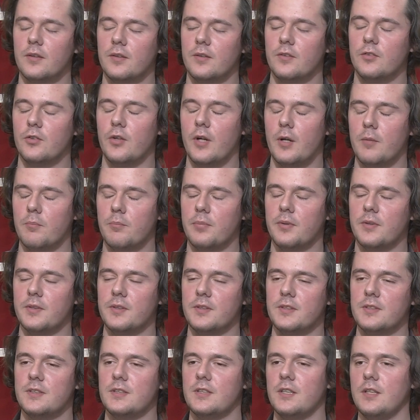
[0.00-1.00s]
Trump
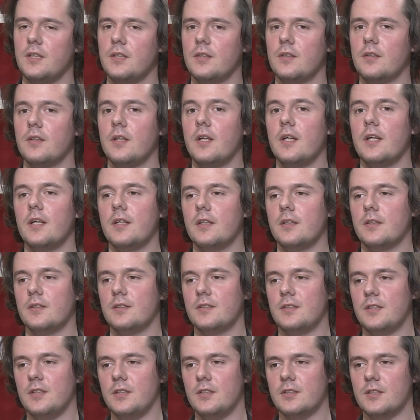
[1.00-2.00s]

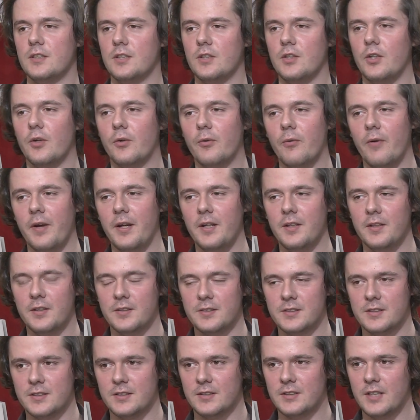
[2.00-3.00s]
sees in
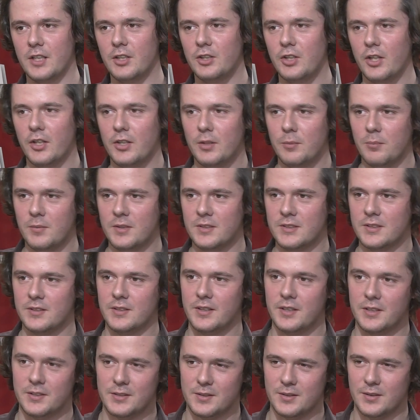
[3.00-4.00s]
Ukrainians such enemies
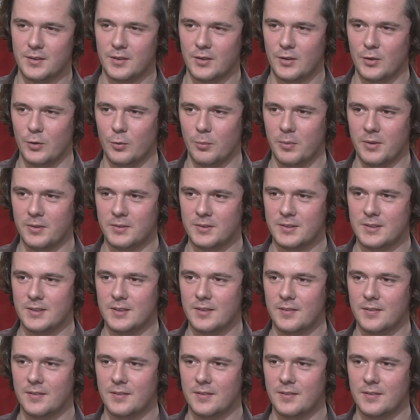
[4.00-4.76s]
as Cubans?